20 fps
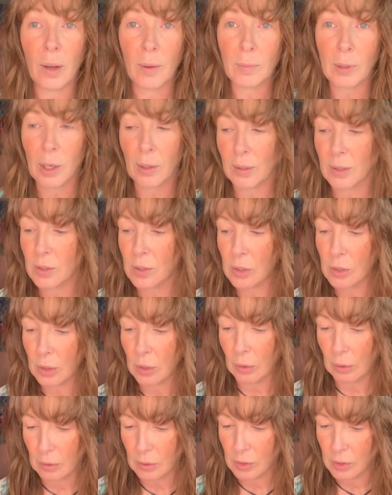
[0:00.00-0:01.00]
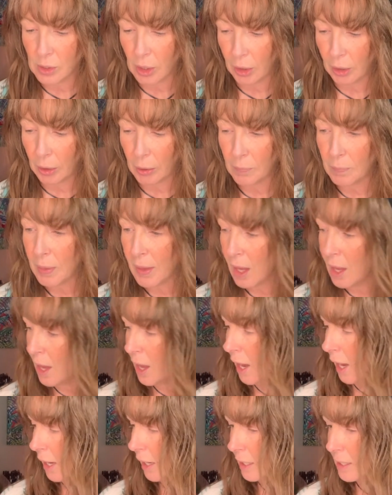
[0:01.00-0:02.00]
I'm going to do. So,
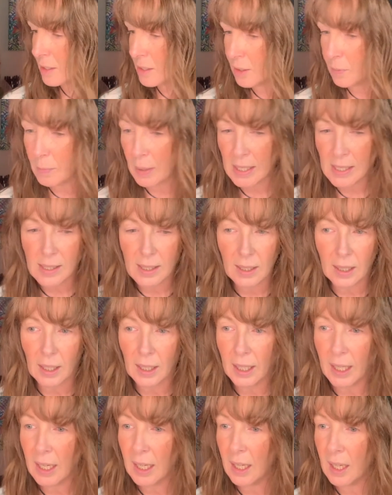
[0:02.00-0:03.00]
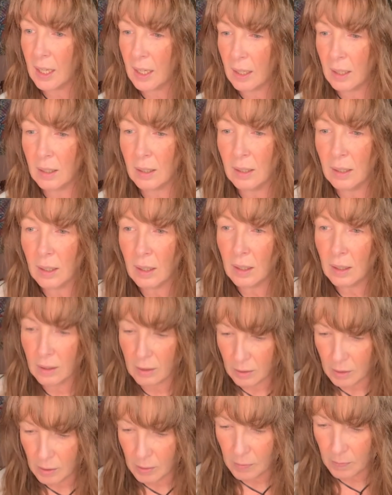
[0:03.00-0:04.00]
uh, so basically,
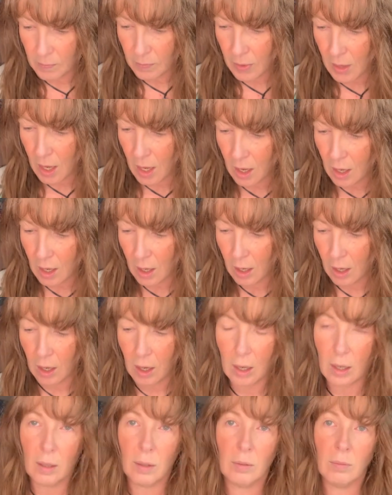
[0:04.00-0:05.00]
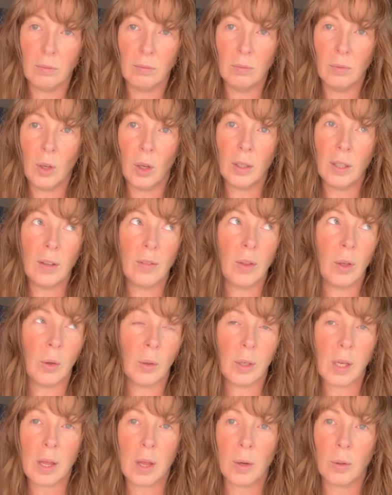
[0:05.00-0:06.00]
um, not in the
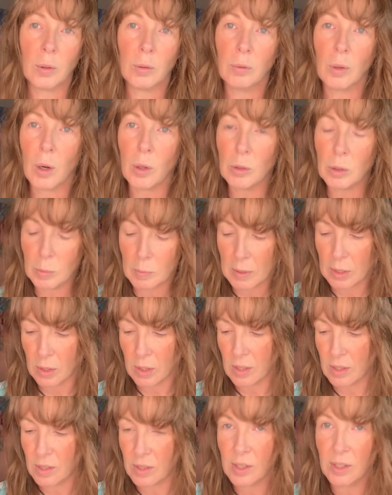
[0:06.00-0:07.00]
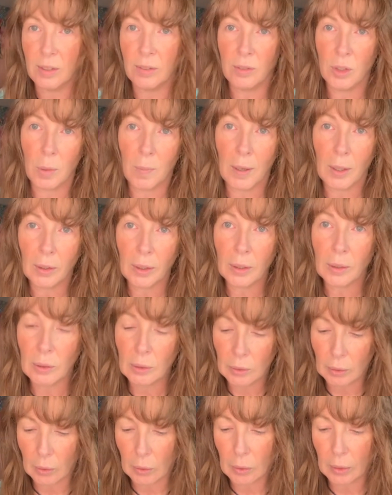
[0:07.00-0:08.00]
order they were rolled, but just
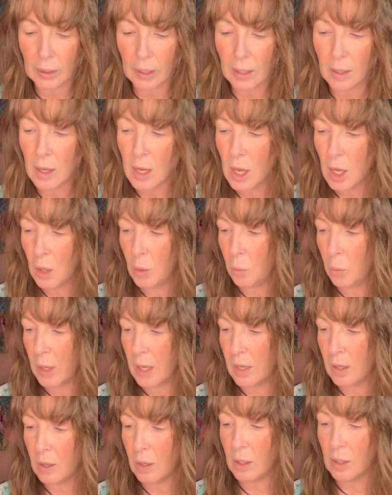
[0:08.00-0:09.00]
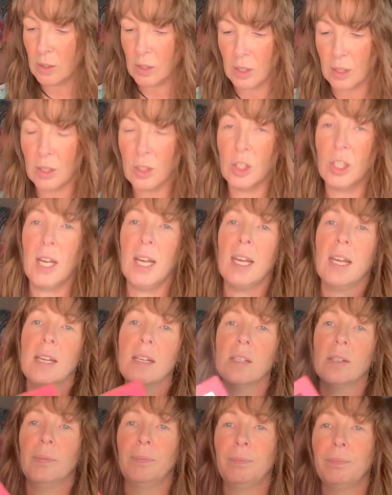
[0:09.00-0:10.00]
numerical order, we got
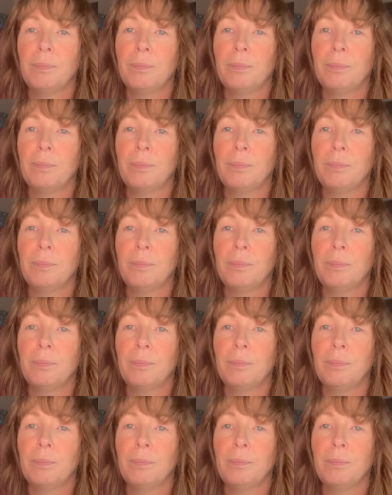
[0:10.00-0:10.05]
shade